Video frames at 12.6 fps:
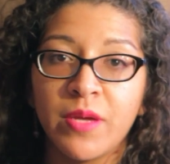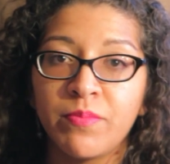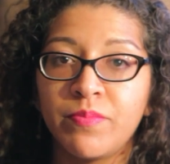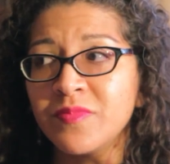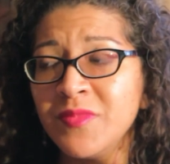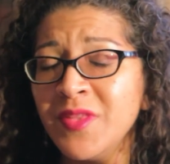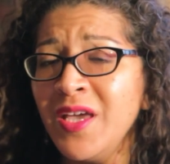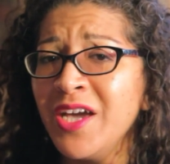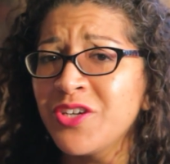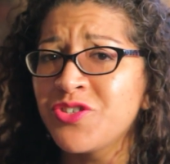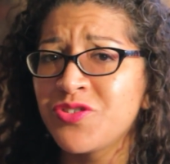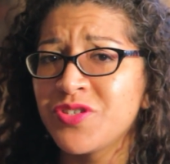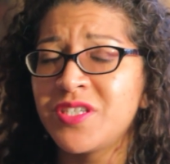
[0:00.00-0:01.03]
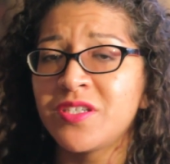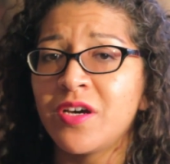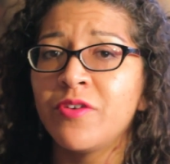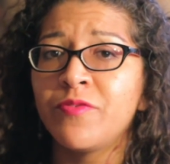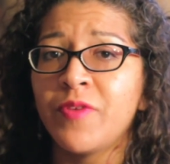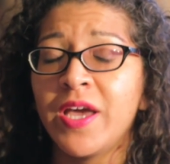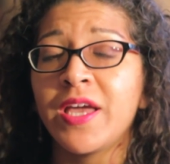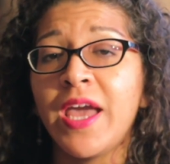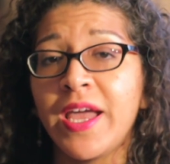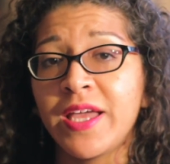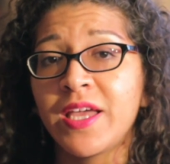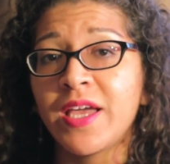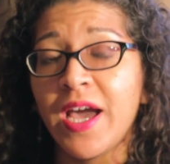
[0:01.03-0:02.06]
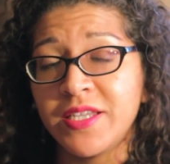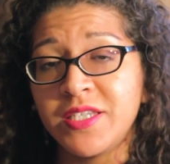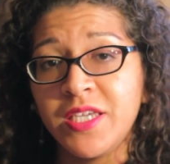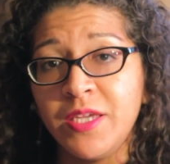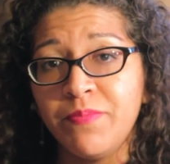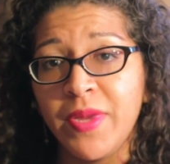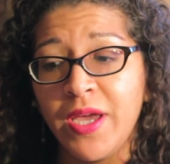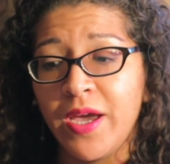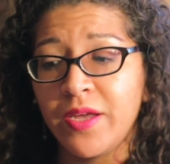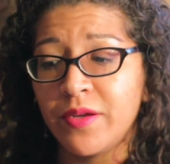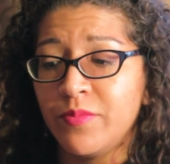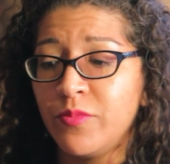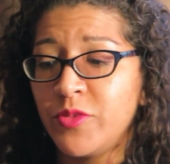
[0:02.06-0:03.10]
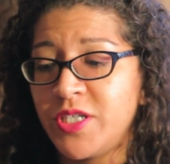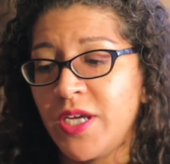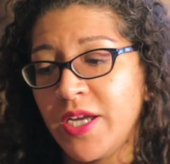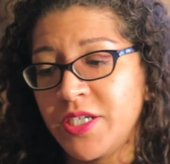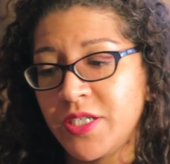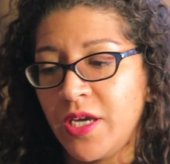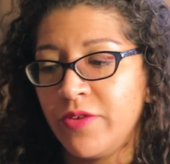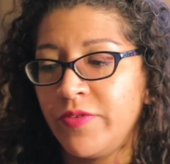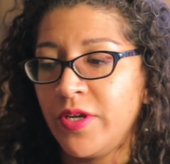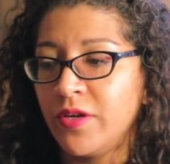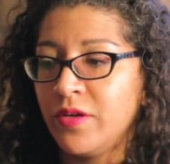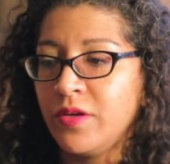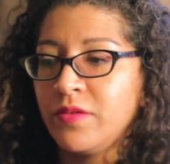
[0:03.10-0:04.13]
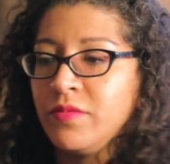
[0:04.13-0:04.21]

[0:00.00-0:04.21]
that extra stuff. I got to keep my item, which I actually have here.